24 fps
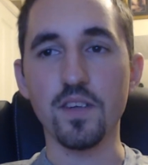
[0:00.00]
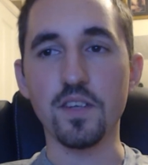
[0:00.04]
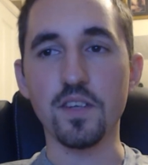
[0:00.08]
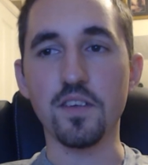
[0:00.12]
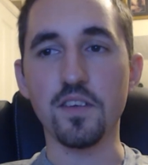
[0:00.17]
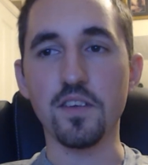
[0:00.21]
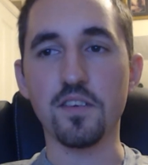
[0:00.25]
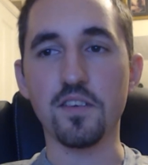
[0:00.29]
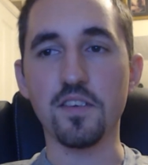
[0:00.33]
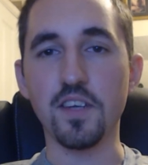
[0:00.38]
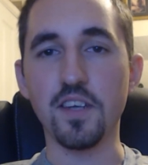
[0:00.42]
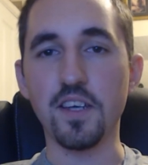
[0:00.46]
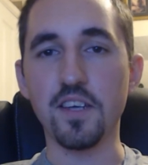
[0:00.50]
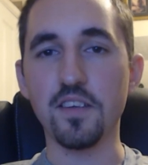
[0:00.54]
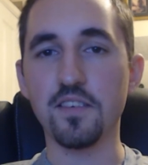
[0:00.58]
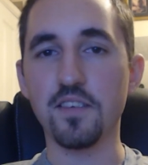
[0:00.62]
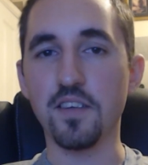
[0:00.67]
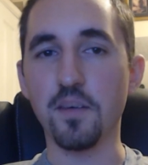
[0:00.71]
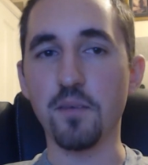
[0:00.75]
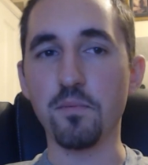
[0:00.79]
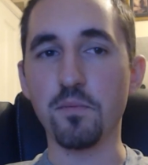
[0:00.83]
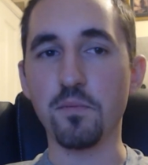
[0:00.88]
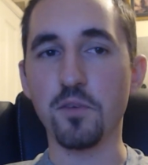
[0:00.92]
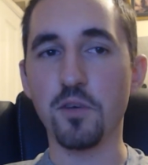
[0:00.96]
I did see
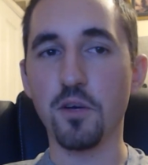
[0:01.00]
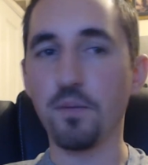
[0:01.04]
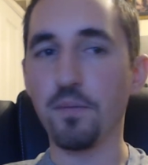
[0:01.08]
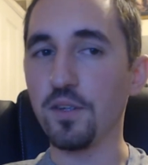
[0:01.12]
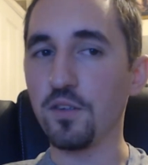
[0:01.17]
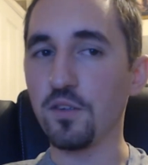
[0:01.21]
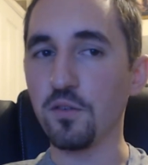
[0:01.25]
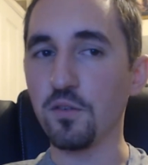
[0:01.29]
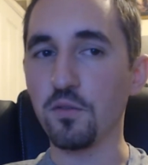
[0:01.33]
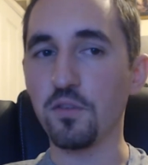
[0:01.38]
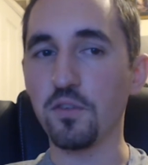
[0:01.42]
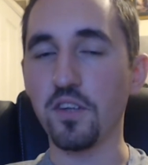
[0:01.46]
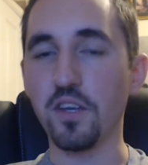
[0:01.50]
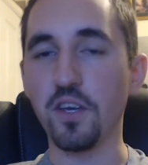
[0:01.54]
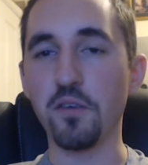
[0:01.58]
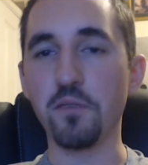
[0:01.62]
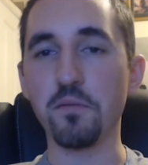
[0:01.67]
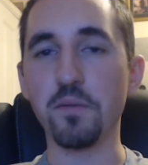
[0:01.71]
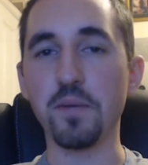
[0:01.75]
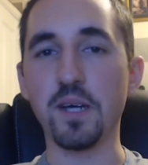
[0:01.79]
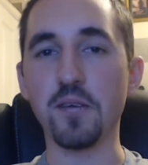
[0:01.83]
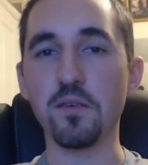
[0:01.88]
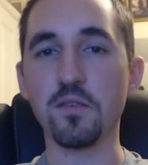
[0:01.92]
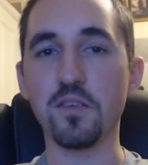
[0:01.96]
some comments
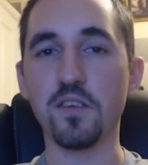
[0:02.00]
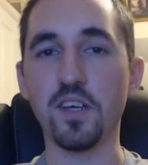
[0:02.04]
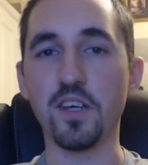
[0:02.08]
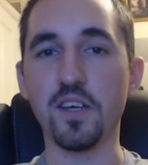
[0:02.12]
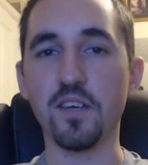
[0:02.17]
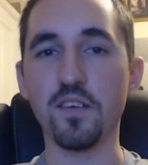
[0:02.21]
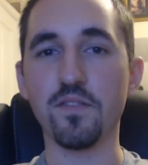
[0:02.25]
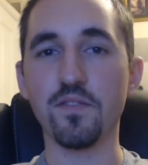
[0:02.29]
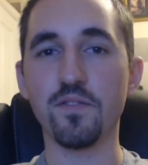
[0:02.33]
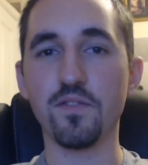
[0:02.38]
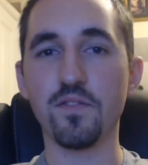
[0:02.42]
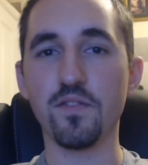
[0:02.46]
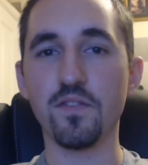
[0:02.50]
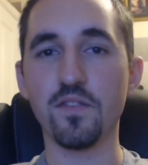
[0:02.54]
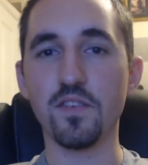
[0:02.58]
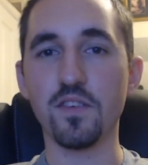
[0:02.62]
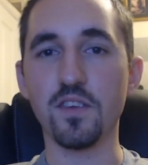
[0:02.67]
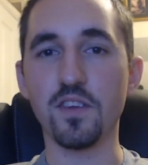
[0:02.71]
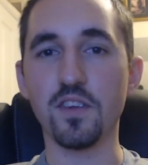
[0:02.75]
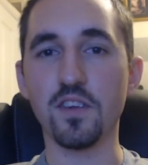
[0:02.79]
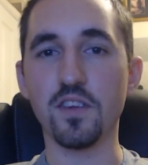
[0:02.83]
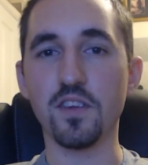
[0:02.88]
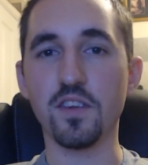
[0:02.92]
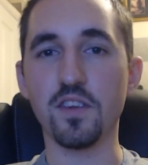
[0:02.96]
also about
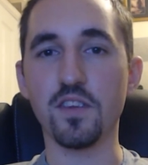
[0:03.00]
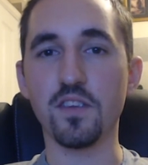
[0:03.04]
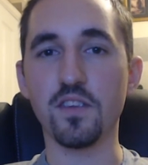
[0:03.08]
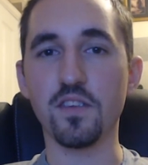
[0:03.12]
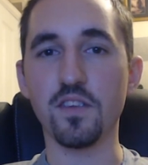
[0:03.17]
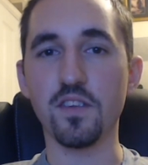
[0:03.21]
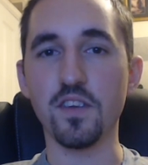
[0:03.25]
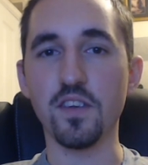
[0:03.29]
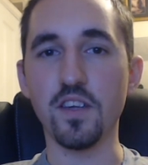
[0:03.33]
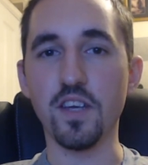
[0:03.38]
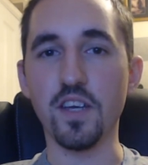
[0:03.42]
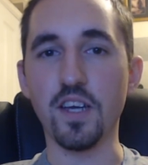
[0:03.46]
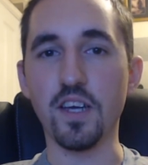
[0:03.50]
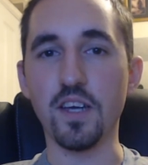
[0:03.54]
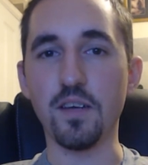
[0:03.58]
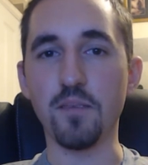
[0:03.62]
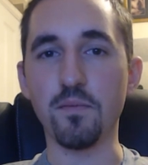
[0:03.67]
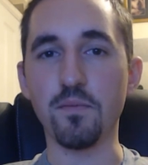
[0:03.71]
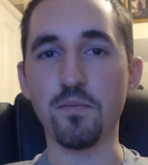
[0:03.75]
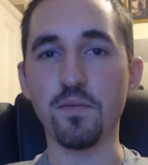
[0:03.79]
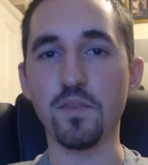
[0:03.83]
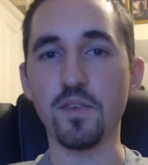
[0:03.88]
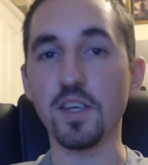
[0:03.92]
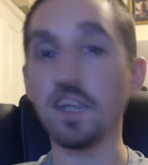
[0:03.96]

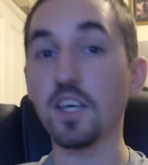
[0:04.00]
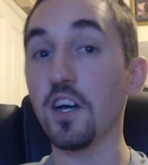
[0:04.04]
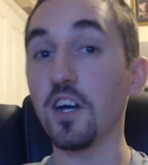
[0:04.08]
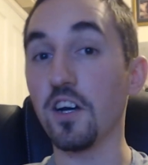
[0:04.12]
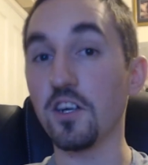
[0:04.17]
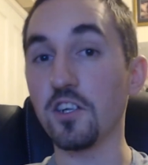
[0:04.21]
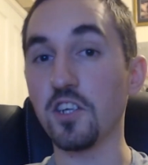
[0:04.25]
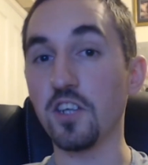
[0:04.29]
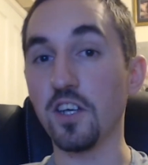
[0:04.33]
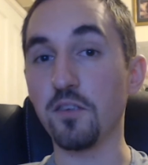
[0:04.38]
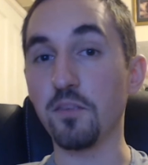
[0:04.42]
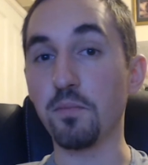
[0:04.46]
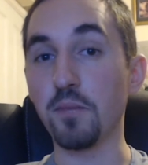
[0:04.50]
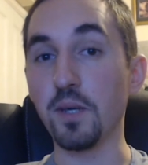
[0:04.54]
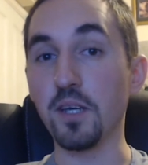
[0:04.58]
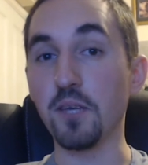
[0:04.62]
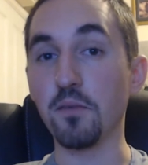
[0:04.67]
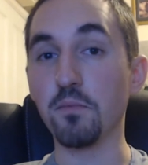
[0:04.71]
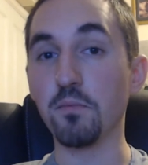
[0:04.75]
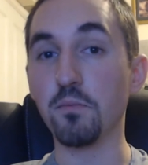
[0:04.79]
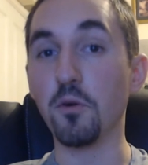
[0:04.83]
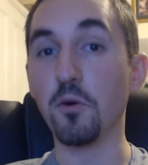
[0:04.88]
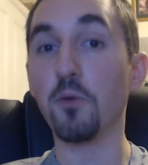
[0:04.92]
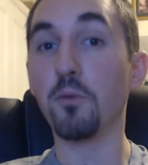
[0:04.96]
the car chase
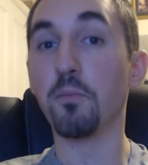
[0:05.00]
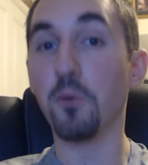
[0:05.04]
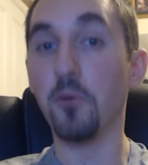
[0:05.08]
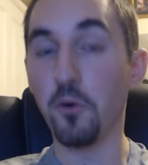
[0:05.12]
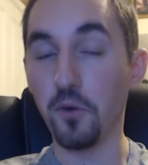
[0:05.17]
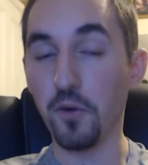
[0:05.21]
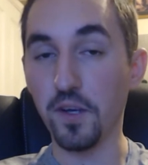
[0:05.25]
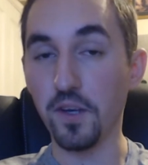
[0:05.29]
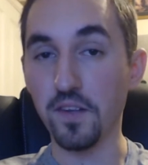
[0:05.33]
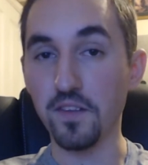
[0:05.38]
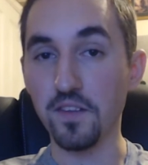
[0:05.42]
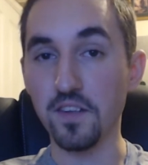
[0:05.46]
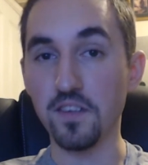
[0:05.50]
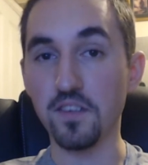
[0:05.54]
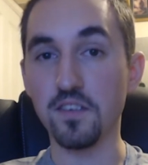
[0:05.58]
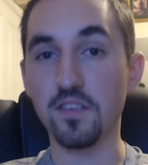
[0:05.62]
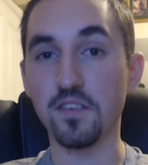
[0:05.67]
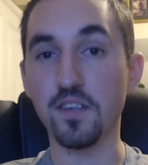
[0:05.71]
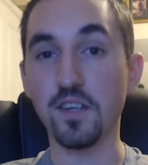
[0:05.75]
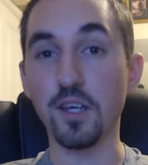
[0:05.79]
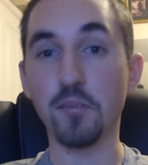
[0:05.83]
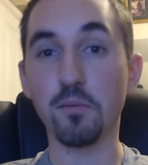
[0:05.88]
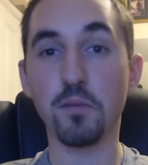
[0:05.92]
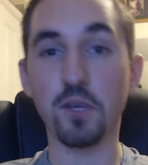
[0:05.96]
being more boring
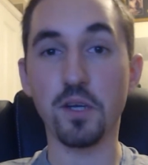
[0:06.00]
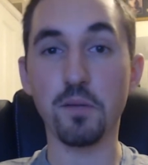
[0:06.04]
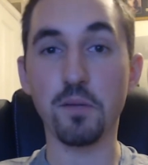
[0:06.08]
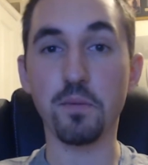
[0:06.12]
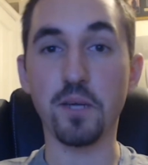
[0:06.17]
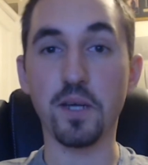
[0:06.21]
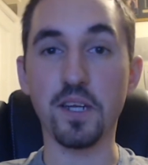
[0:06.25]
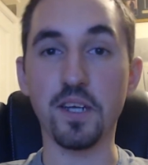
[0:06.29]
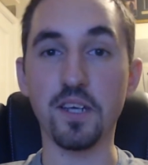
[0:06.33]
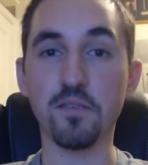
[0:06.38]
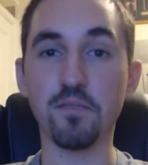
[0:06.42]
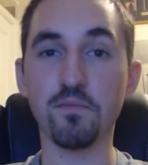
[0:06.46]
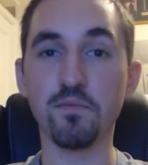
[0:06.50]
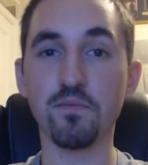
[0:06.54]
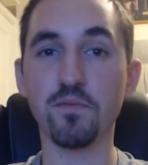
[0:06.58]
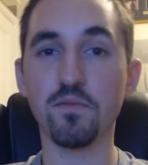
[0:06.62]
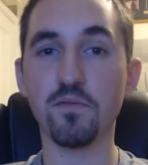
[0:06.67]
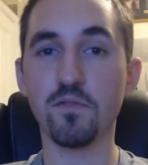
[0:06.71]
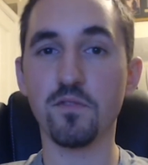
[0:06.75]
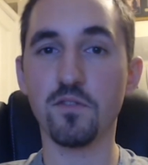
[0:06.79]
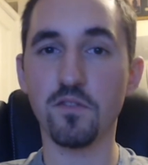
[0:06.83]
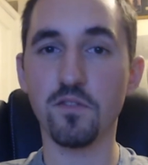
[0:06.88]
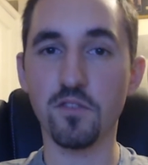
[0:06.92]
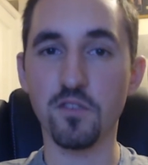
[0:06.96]
than seeing Moneypenny
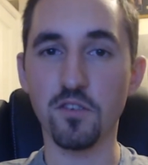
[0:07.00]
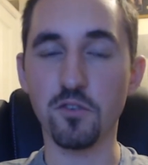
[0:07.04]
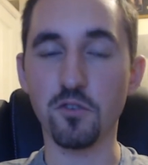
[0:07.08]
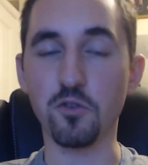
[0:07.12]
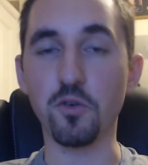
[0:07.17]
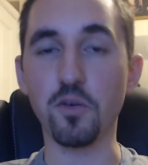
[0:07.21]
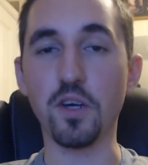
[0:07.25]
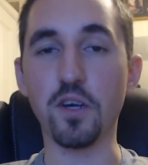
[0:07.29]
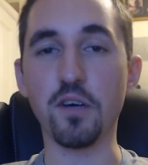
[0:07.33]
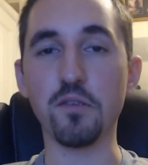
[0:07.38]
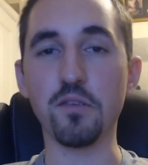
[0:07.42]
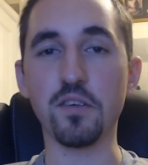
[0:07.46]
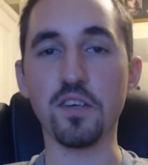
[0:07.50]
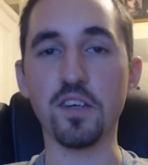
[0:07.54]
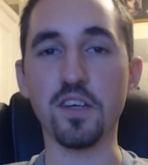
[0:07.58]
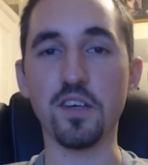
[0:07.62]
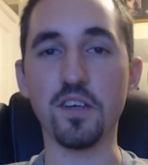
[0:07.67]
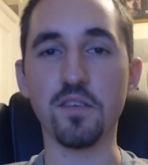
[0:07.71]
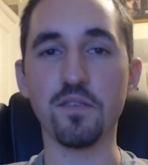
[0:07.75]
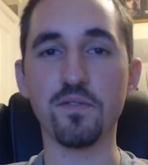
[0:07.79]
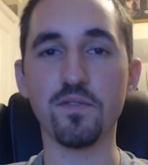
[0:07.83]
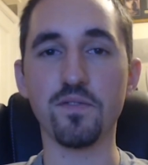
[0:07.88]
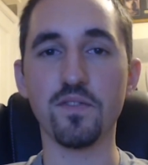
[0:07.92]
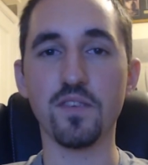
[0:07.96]
draw out
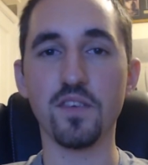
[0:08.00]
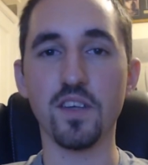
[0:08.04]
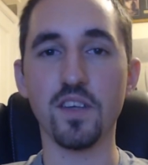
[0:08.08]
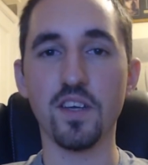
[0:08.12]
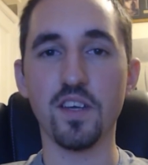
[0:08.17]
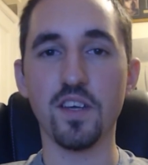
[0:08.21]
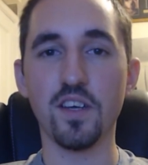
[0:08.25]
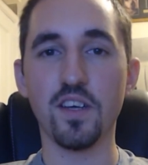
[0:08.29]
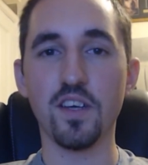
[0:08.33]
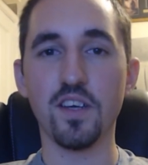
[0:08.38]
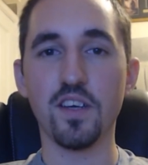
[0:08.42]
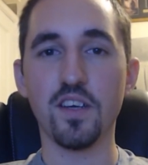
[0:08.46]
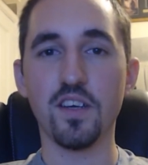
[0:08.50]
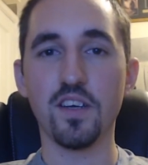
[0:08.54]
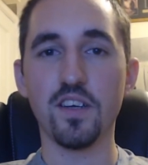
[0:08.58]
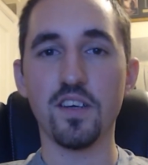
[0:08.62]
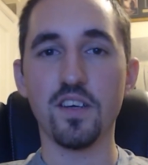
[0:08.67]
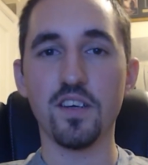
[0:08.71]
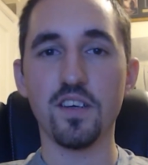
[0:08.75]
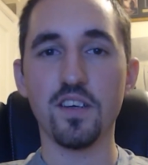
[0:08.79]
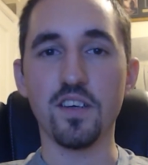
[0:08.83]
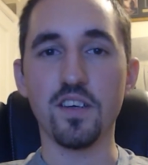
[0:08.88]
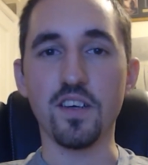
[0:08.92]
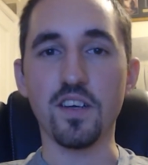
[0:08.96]
a
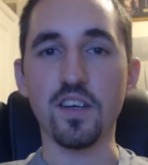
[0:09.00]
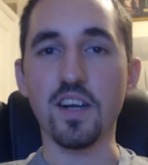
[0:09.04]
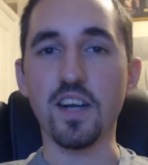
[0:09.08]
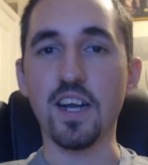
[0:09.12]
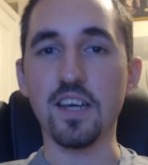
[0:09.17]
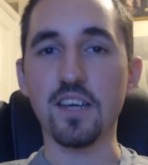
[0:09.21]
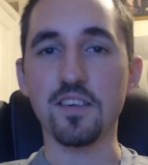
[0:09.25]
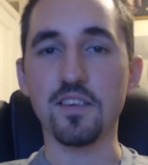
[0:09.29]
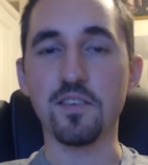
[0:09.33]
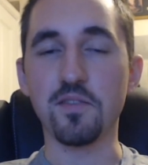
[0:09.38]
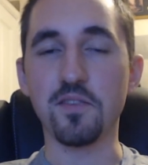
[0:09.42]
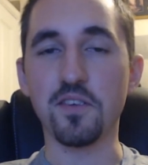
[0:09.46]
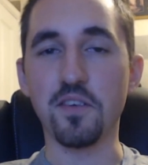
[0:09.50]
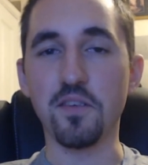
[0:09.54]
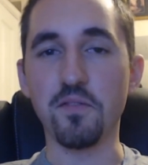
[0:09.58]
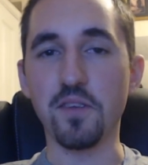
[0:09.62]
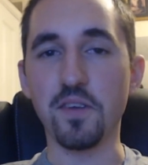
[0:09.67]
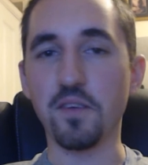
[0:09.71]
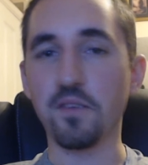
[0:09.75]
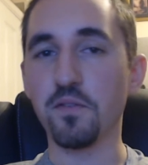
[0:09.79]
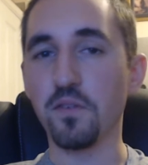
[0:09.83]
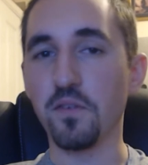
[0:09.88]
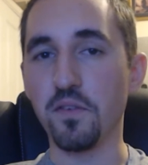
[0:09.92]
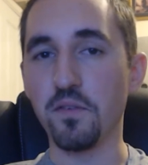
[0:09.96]
glass of
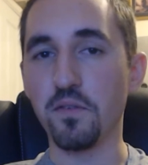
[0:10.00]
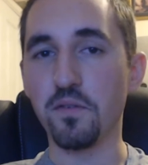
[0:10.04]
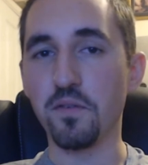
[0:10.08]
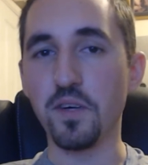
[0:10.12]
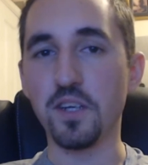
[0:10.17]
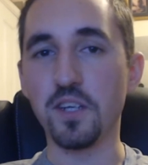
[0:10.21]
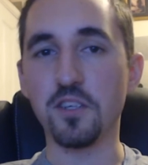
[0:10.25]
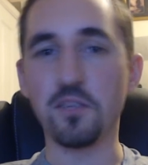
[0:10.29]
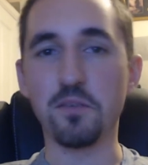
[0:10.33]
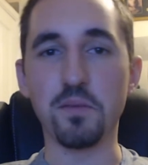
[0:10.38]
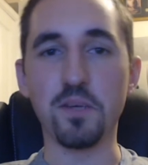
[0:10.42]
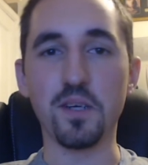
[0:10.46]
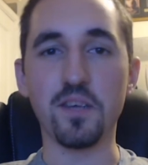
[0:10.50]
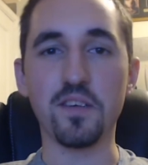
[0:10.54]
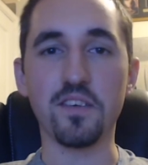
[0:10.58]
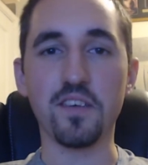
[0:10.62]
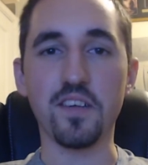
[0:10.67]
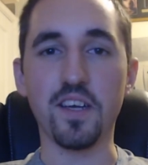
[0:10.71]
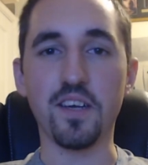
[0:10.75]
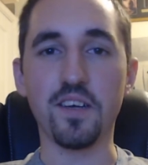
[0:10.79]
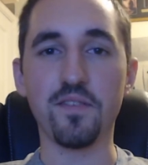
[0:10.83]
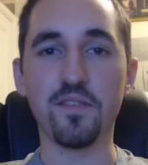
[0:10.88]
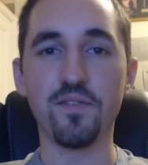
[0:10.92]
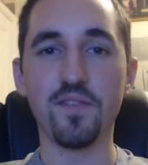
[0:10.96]
something from the fridge,
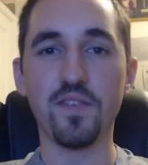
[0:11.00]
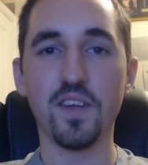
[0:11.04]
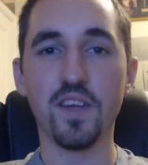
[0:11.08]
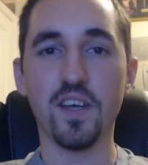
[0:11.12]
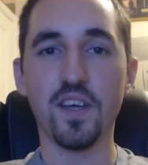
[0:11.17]
but